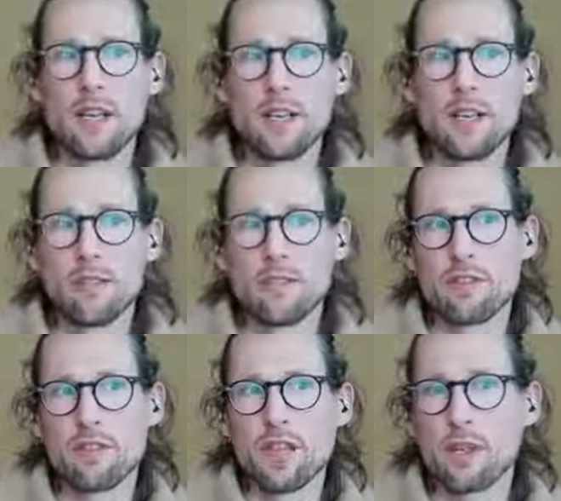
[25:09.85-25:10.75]
that
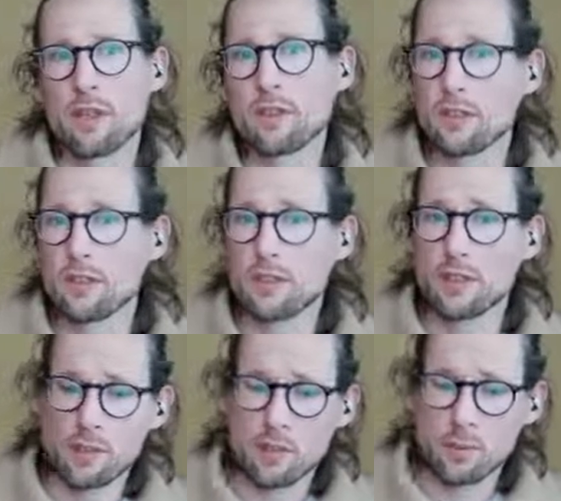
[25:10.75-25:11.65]
you develop that
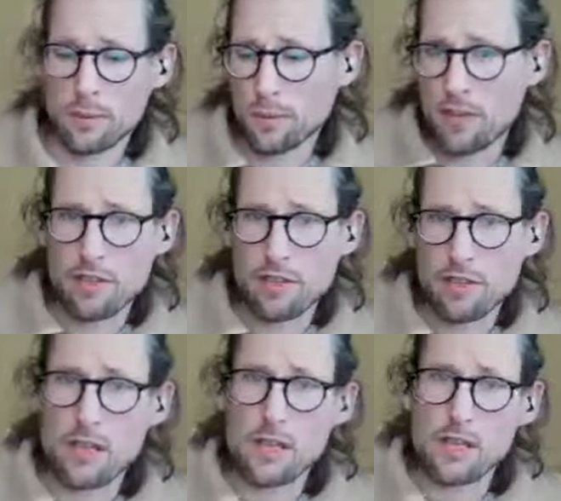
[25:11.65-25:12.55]
culture. And one
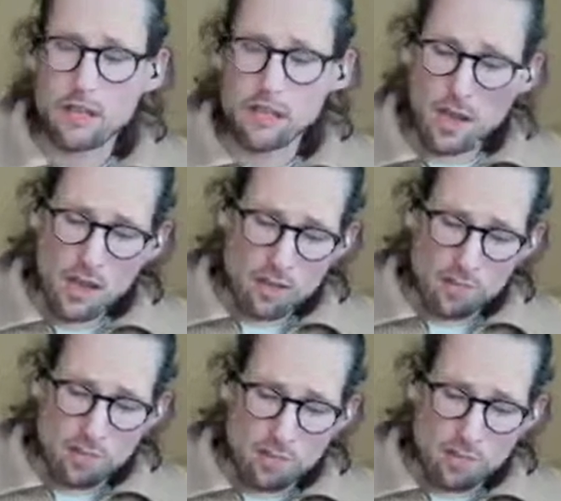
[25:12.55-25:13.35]
way of doing it is